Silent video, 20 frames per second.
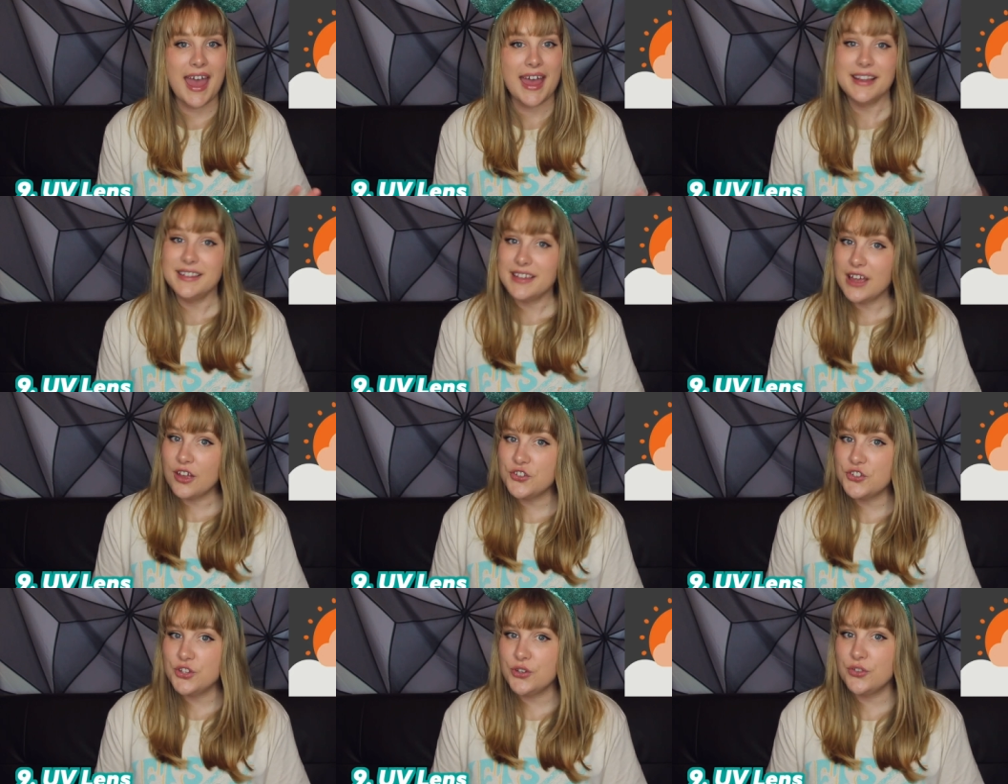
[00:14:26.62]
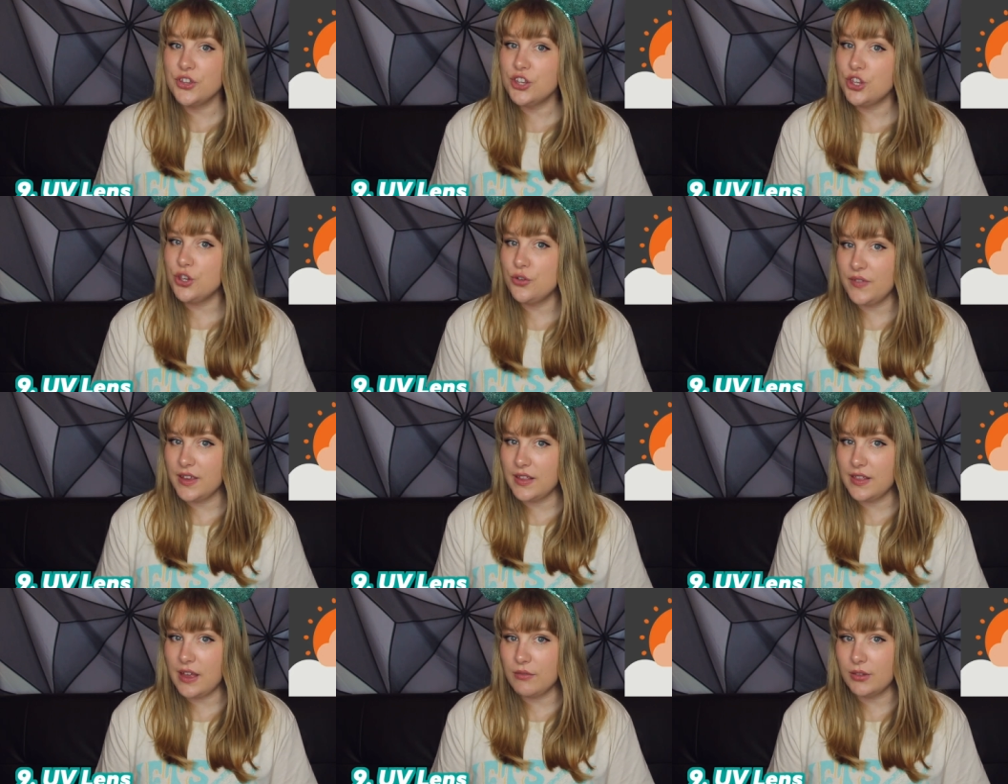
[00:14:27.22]
It tells you the
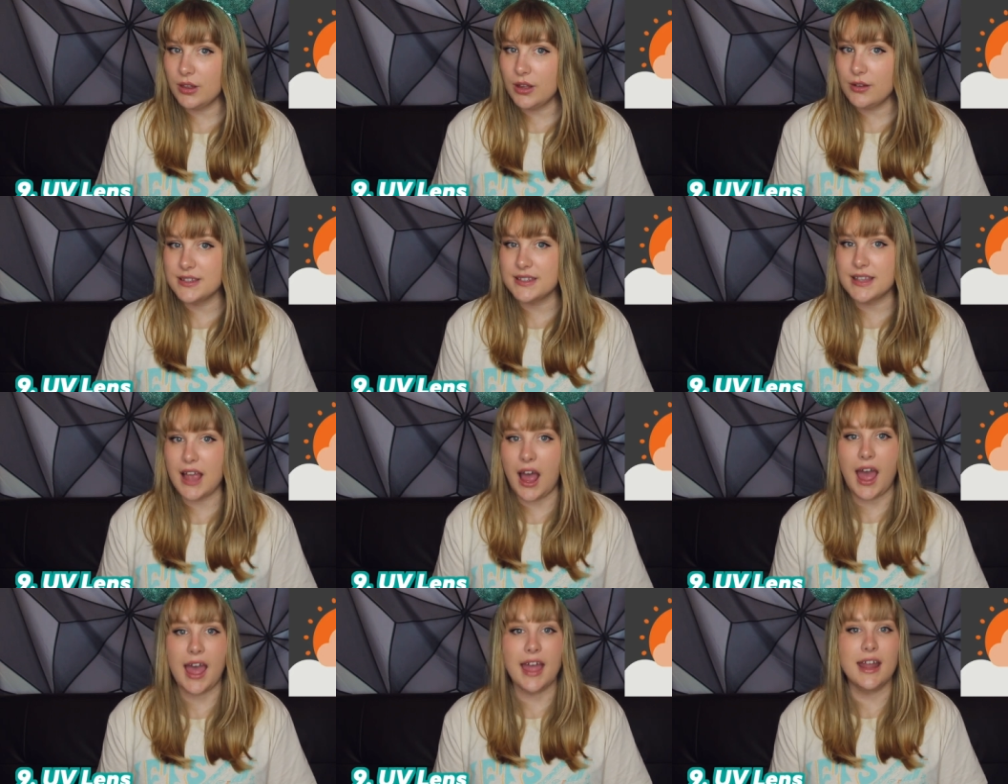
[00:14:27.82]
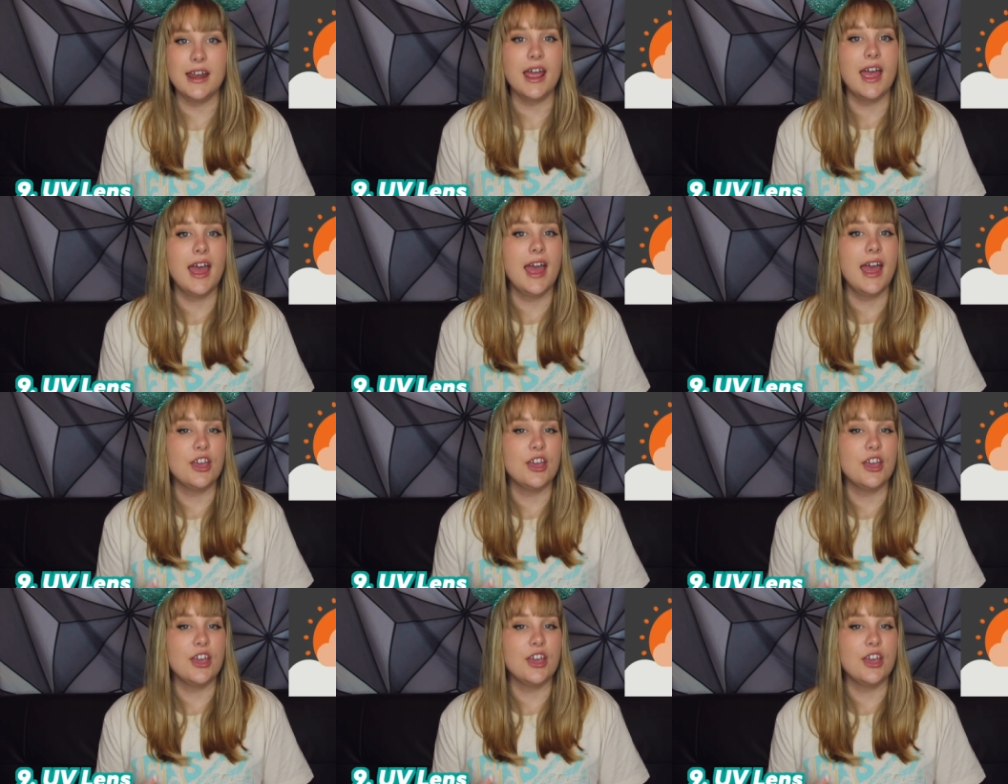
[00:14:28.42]
UV level outside.